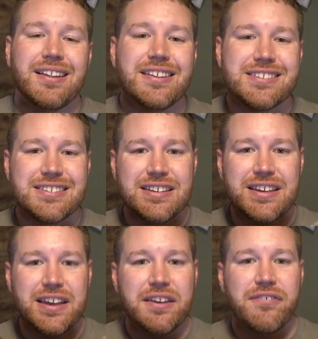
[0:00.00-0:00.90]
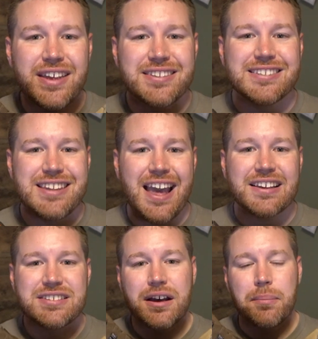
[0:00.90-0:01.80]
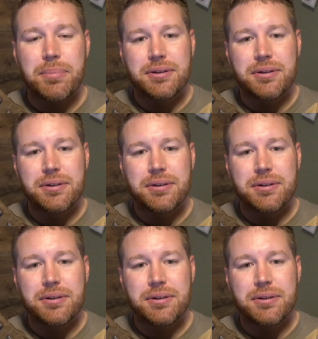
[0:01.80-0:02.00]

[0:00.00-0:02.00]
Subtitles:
Let's see if it stacks up.